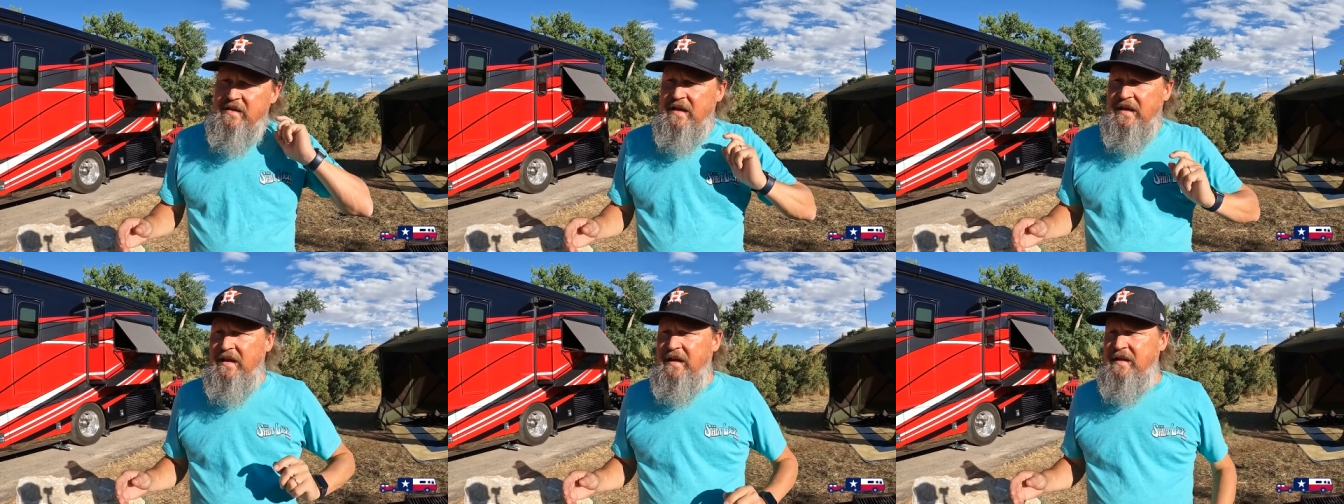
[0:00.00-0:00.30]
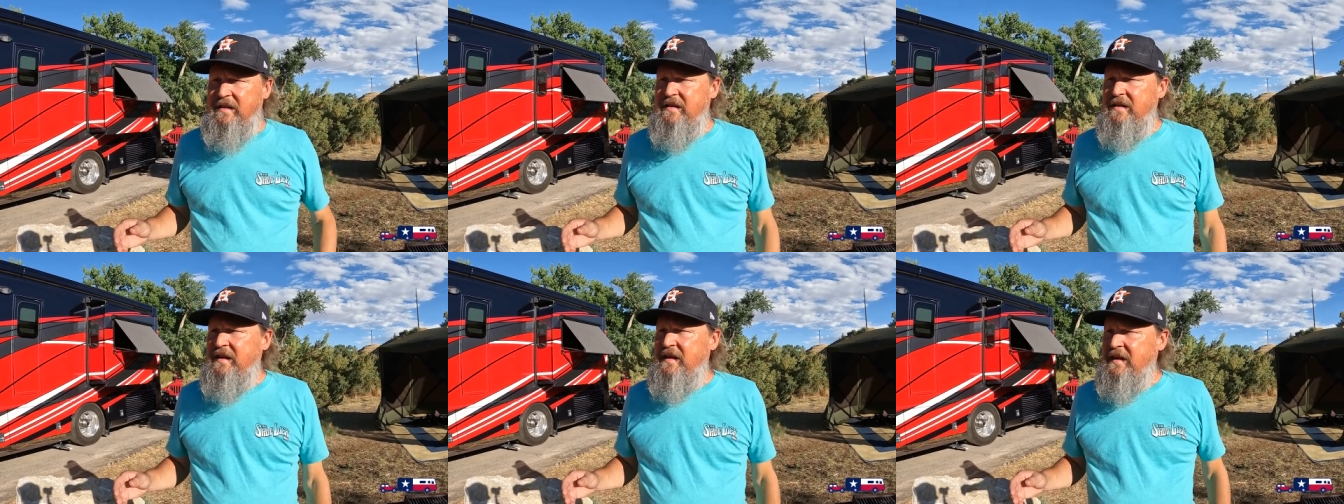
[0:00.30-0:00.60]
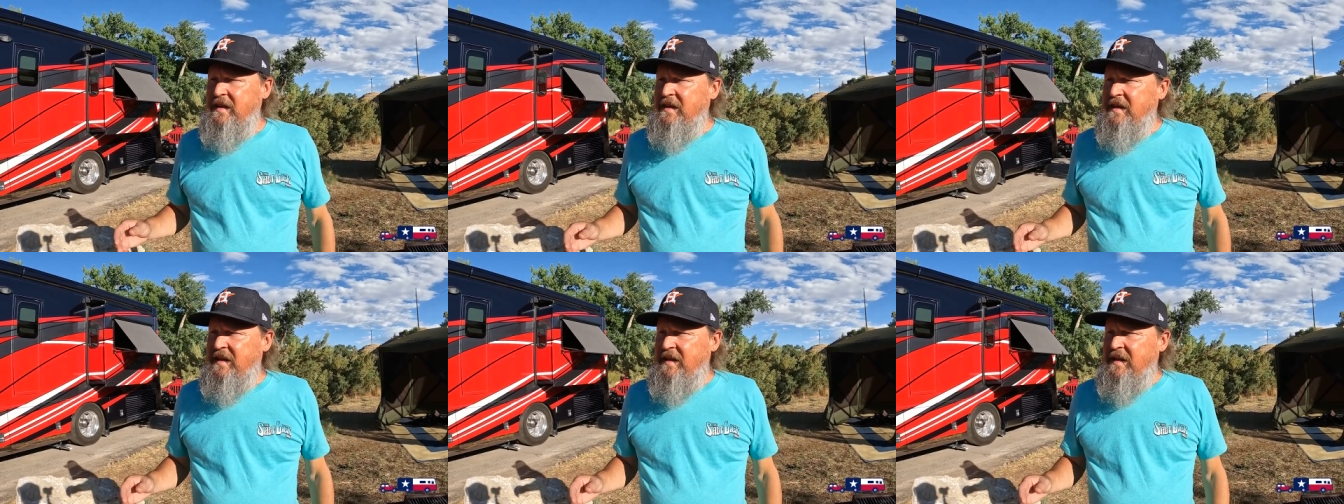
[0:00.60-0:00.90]
It
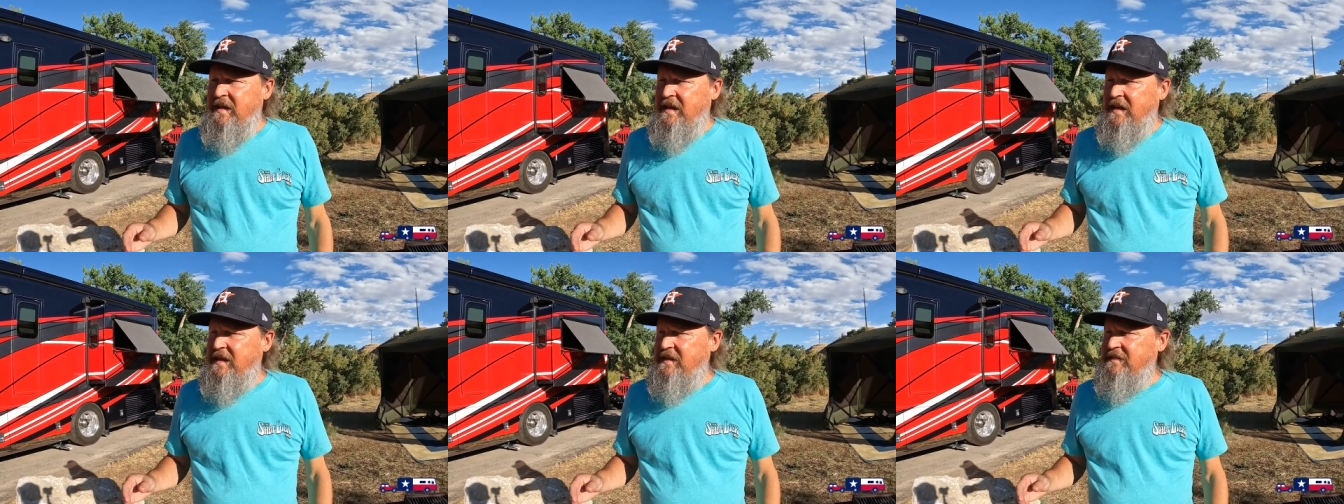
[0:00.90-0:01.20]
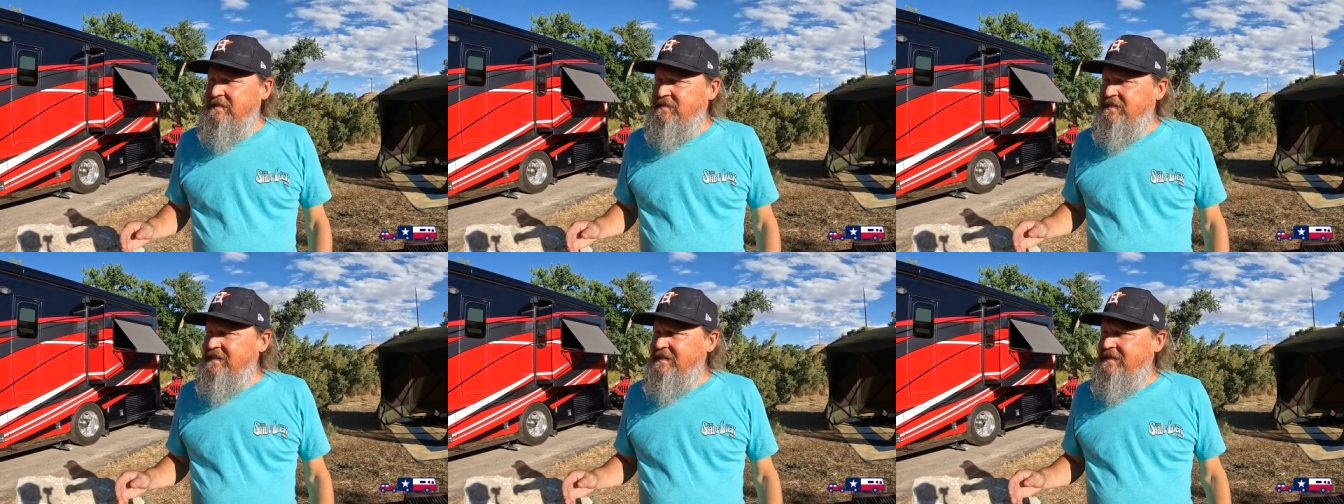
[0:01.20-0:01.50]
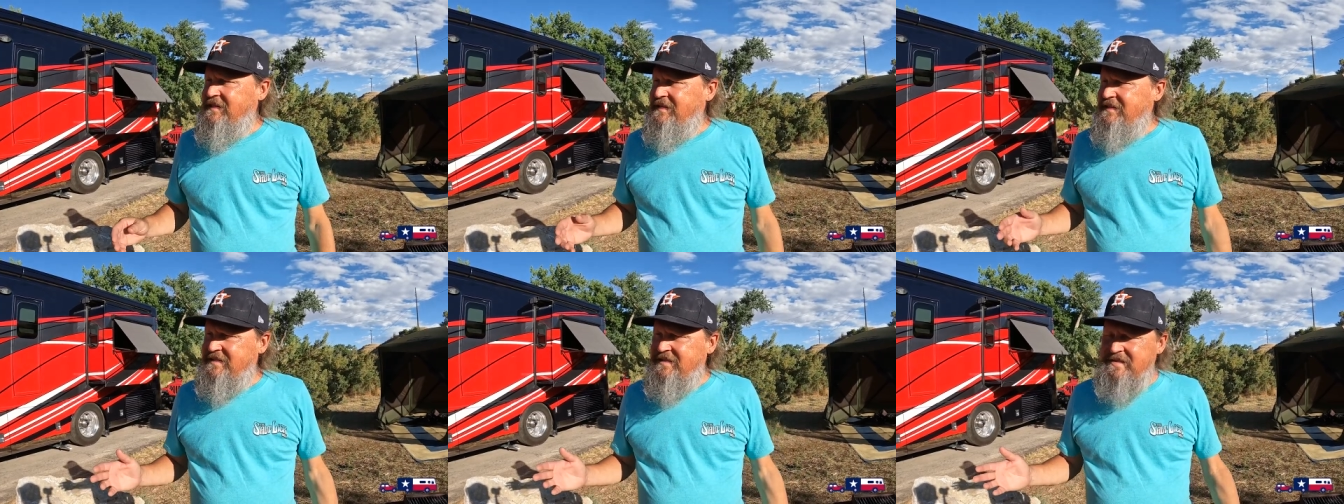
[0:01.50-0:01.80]
it
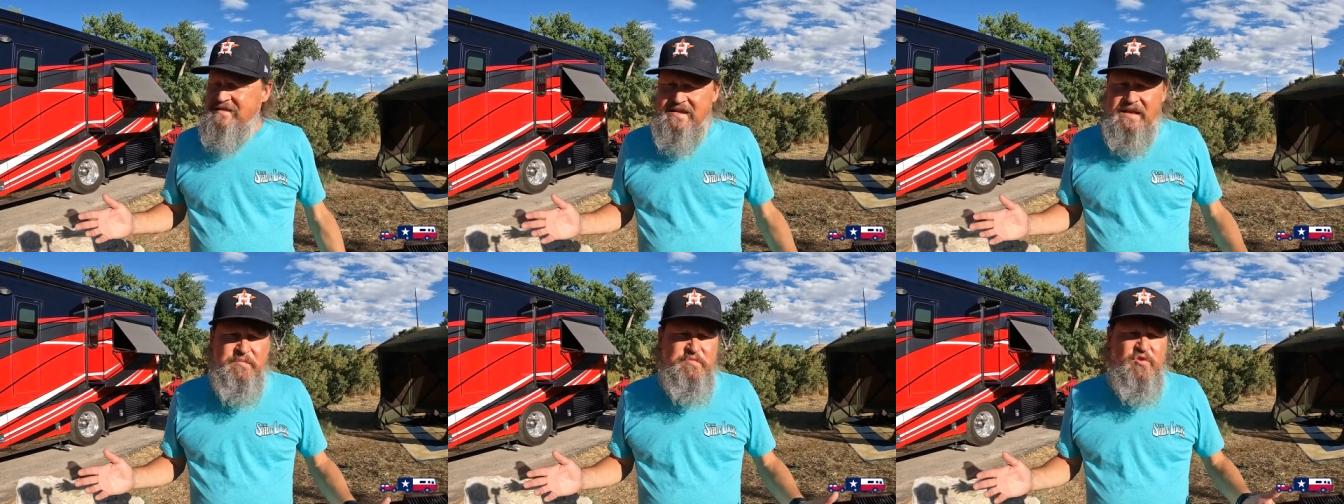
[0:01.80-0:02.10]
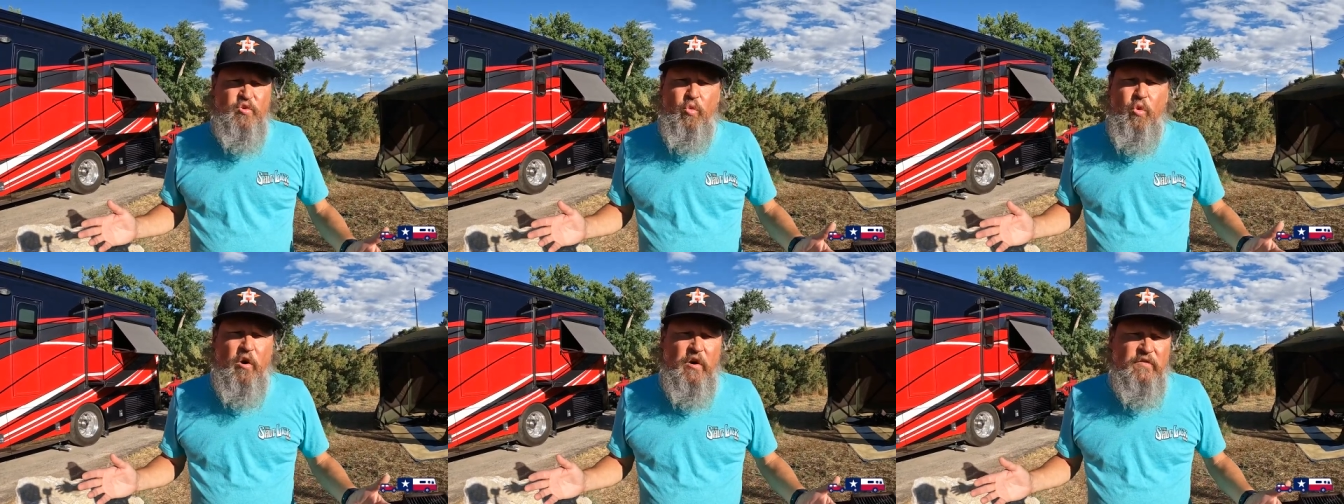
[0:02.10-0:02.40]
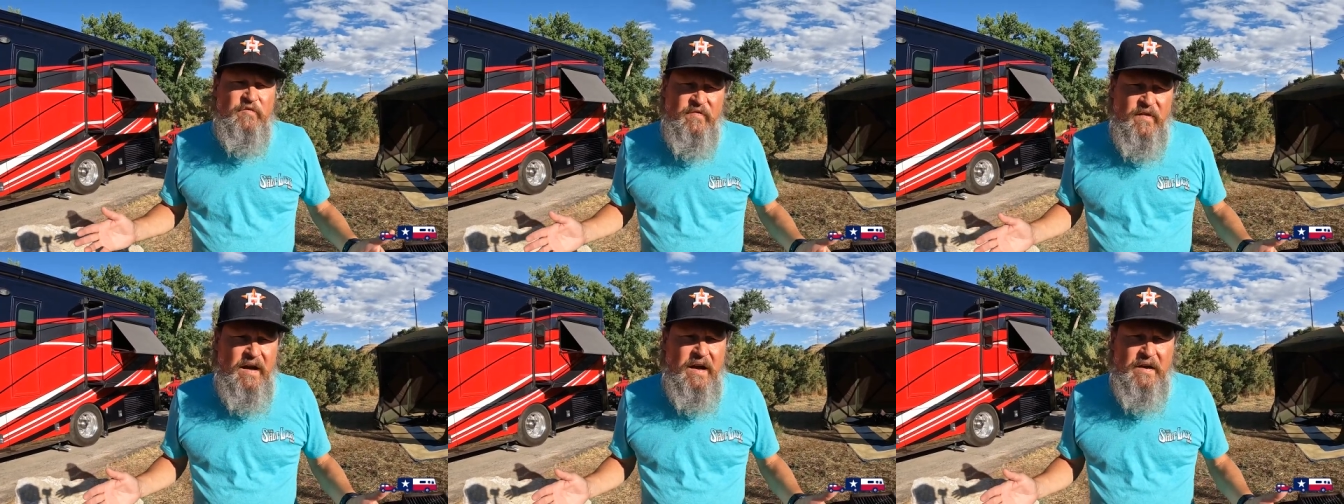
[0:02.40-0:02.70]
seems to
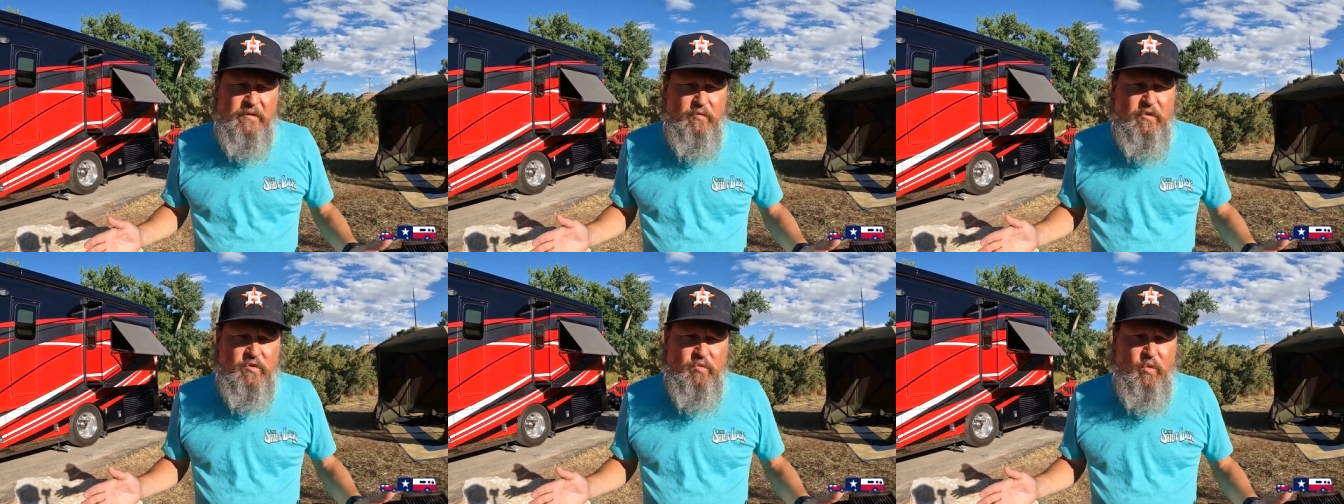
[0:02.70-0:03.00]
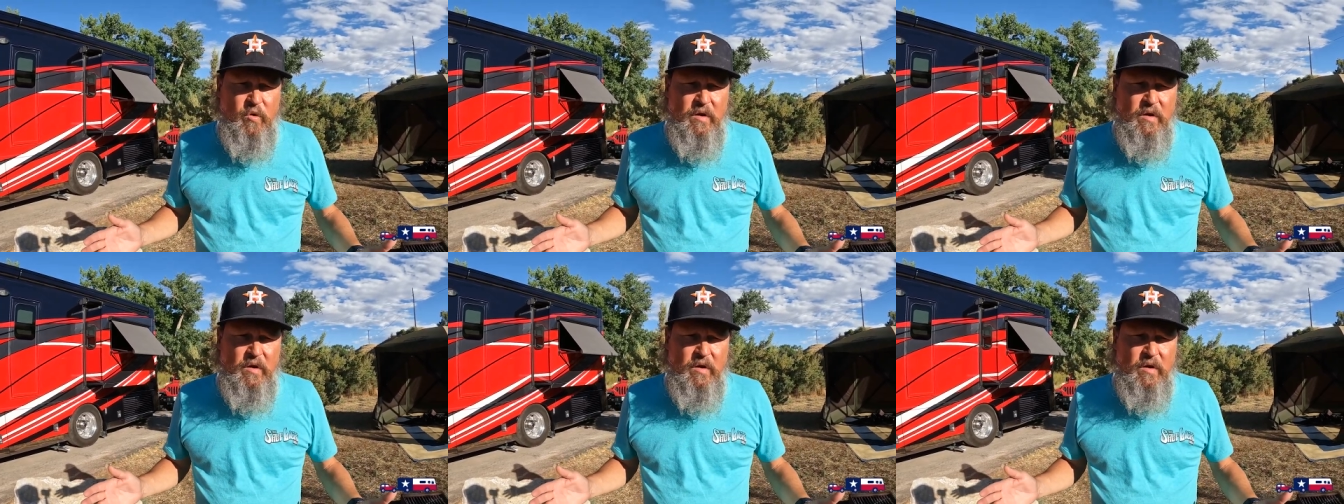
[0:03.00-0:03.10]
work fine with